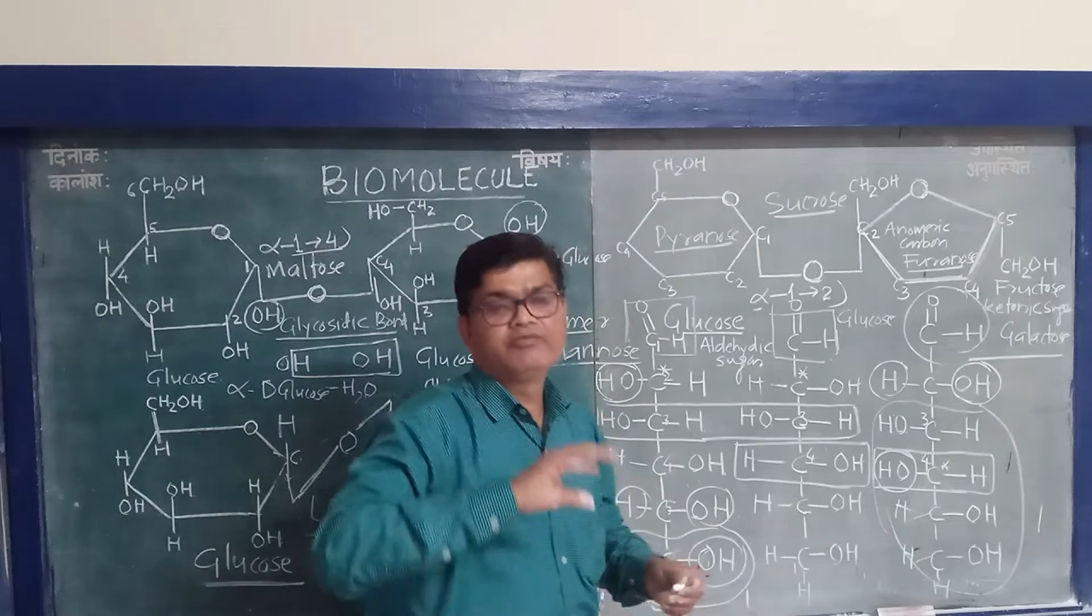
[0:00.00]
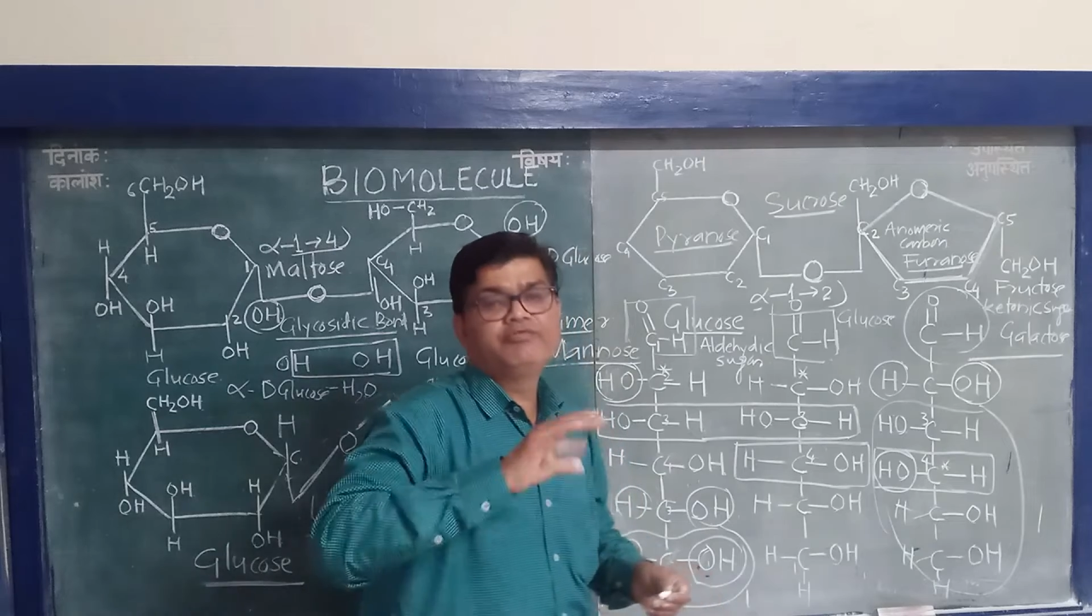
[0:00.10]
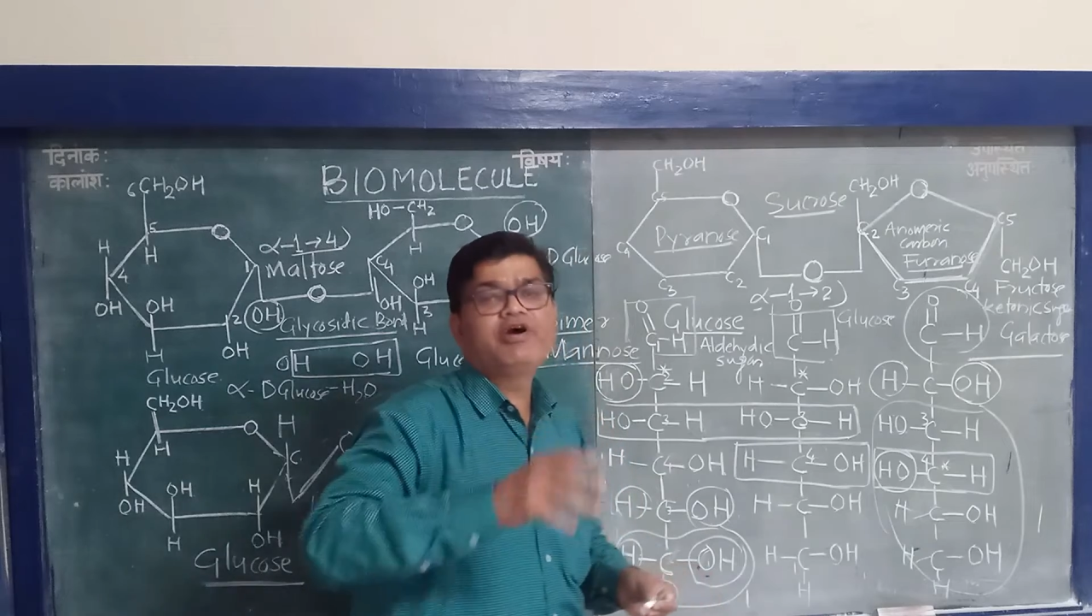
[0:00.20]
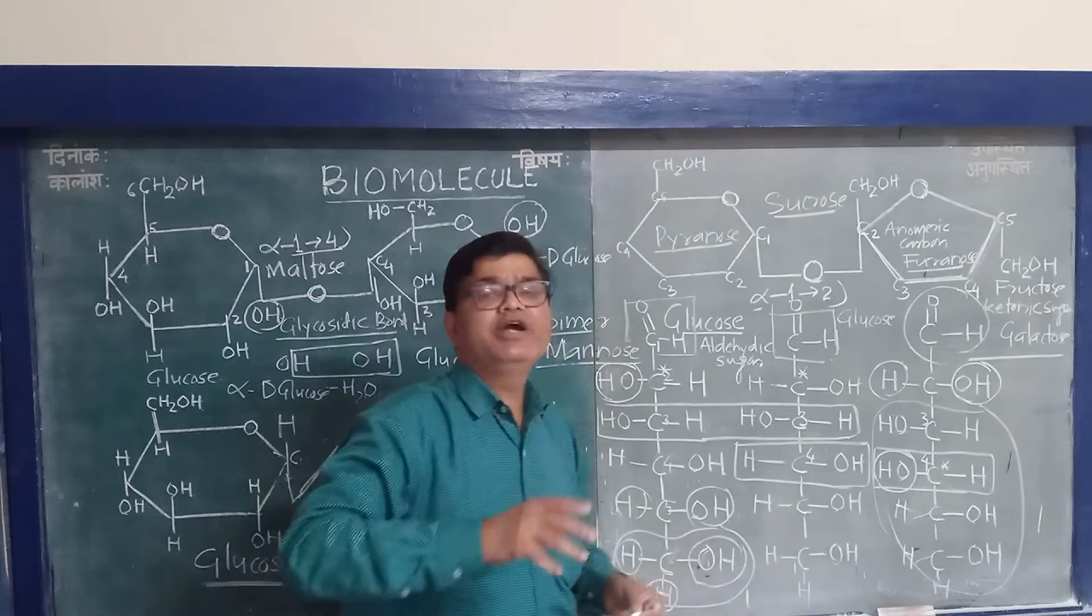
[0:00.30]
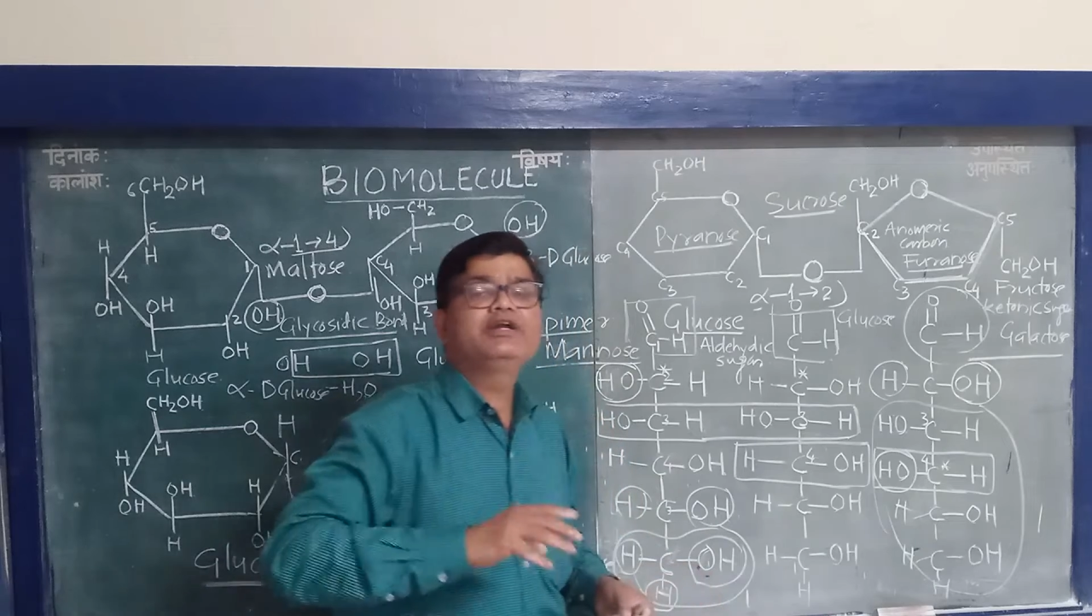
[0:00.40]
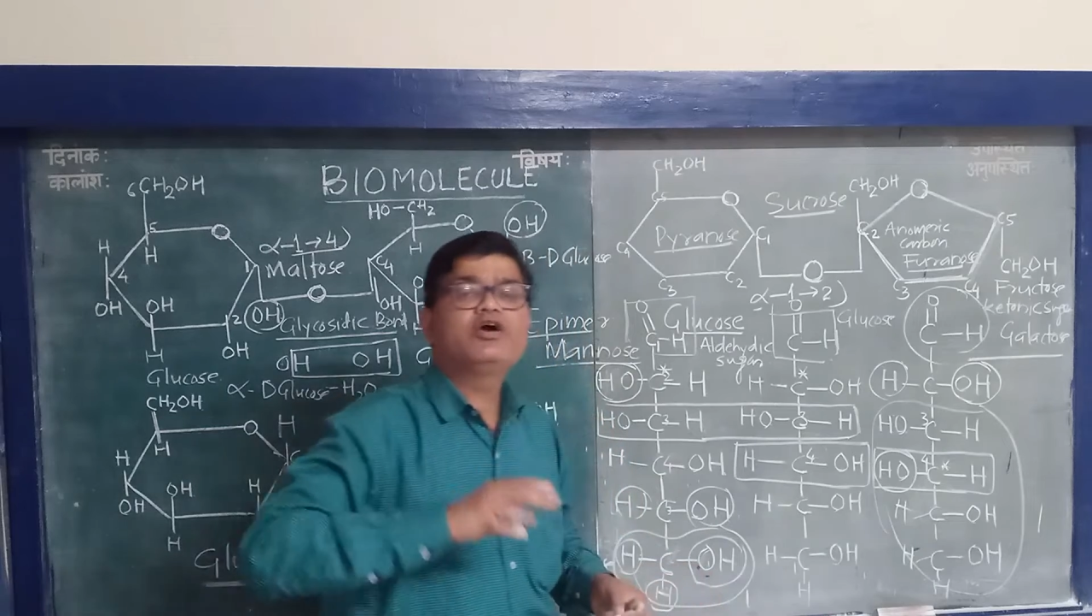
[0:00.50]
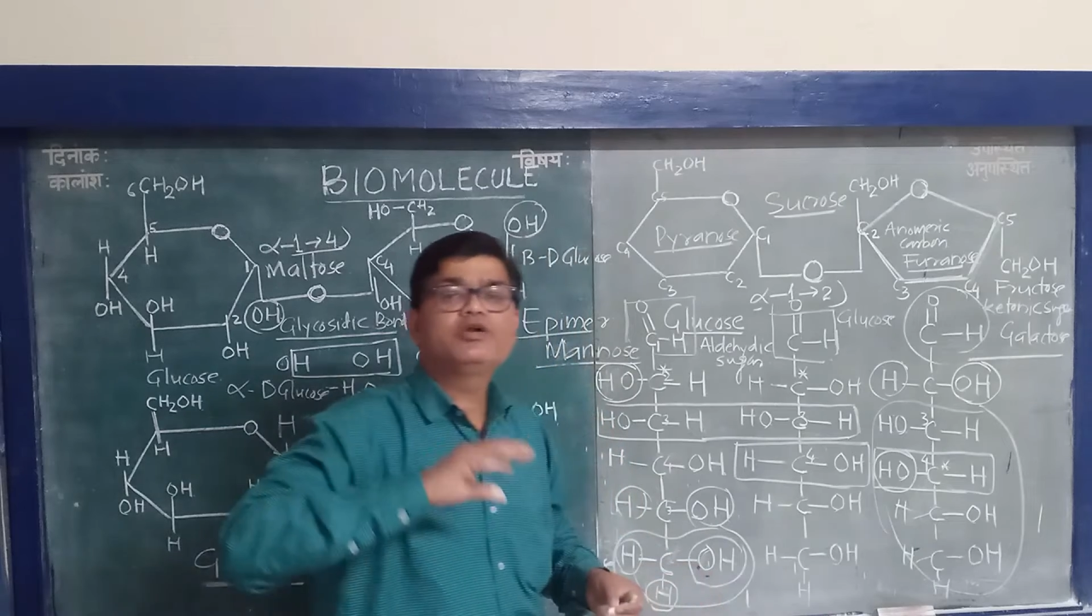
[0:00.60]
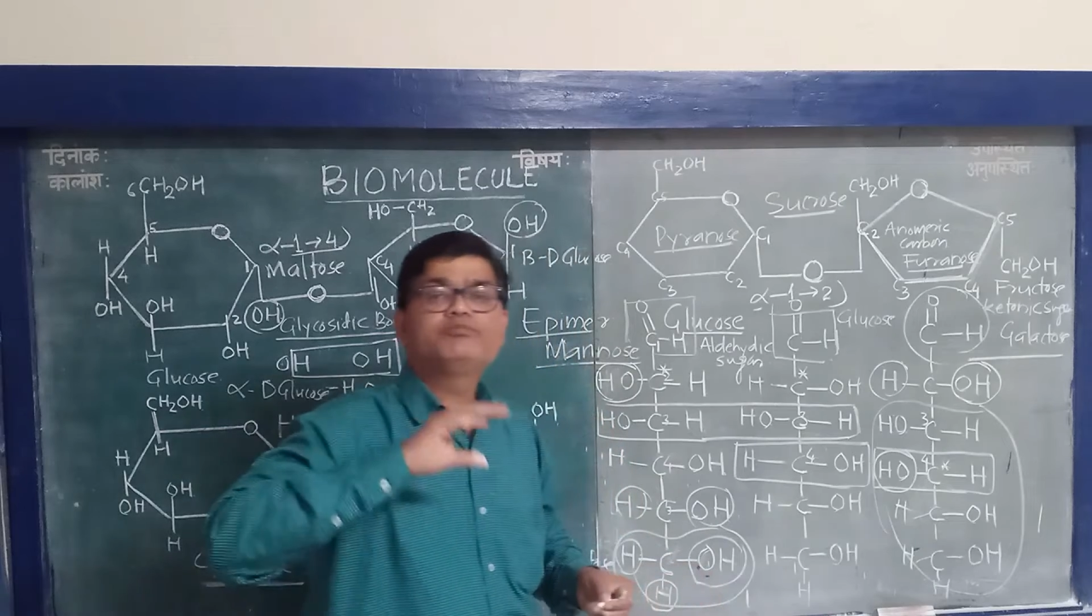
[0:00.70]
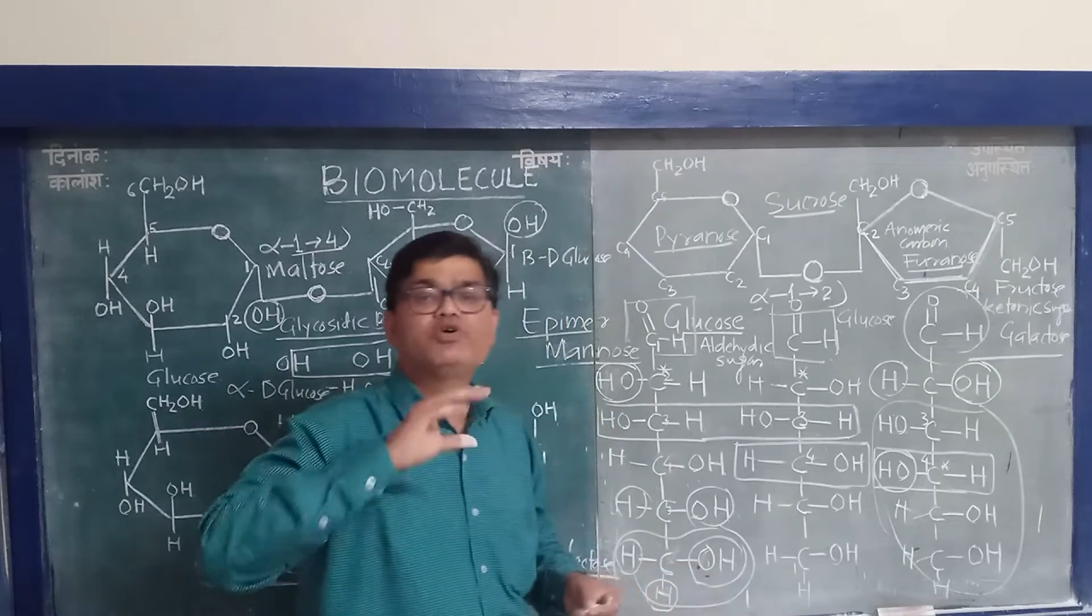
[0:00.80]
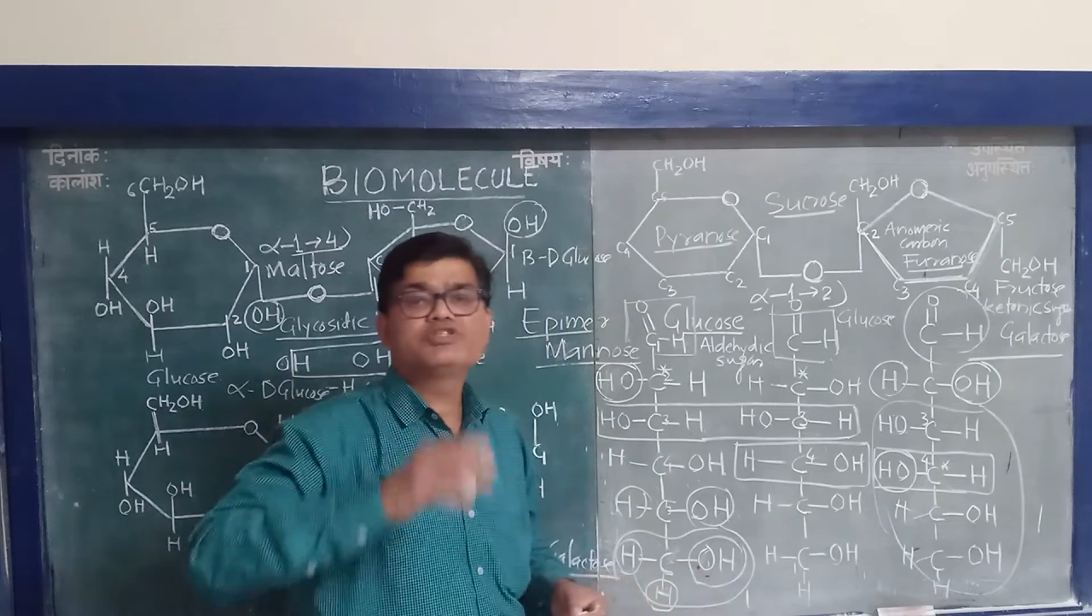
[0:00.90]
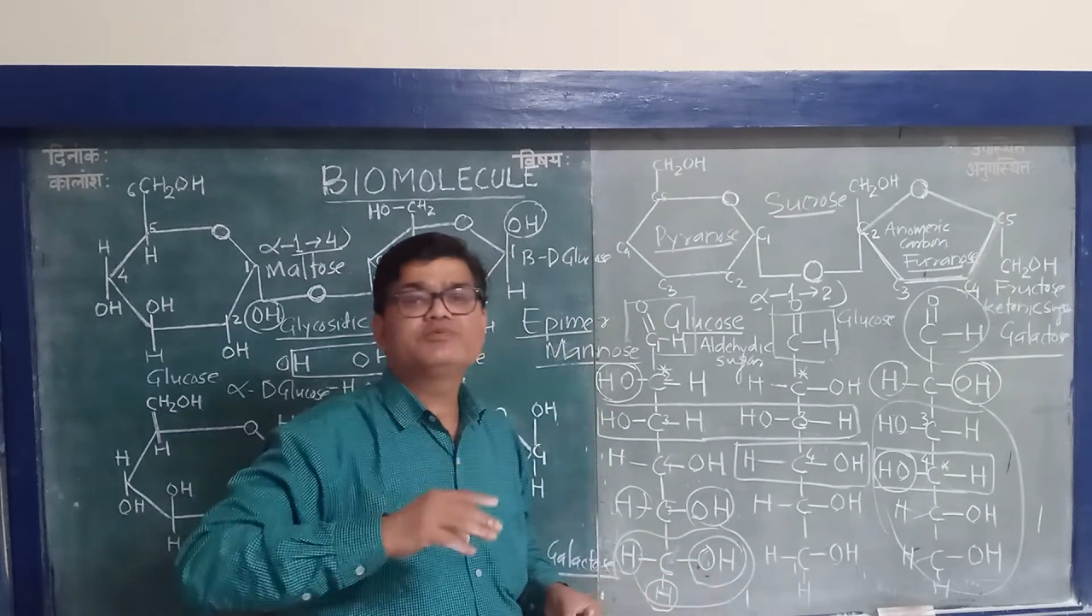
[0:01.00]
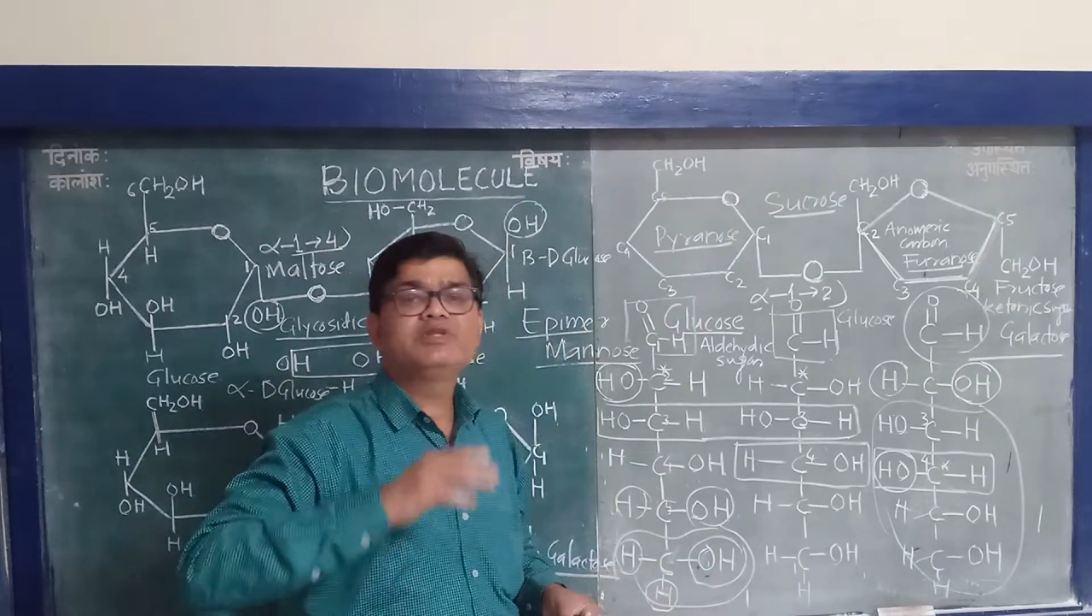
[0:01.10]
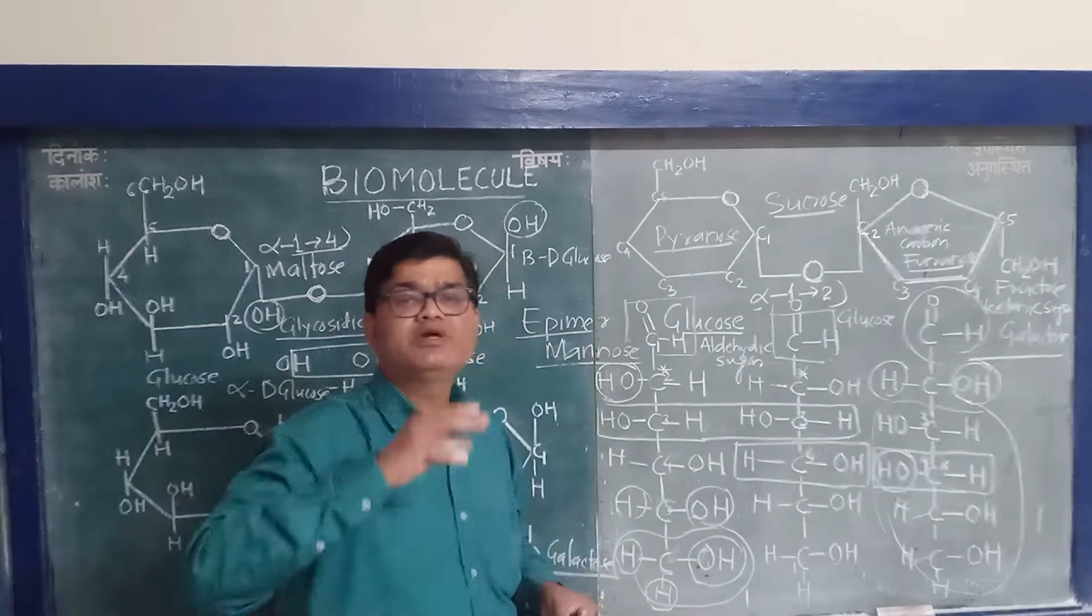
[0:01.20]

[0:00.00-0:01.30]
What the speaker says: find out possible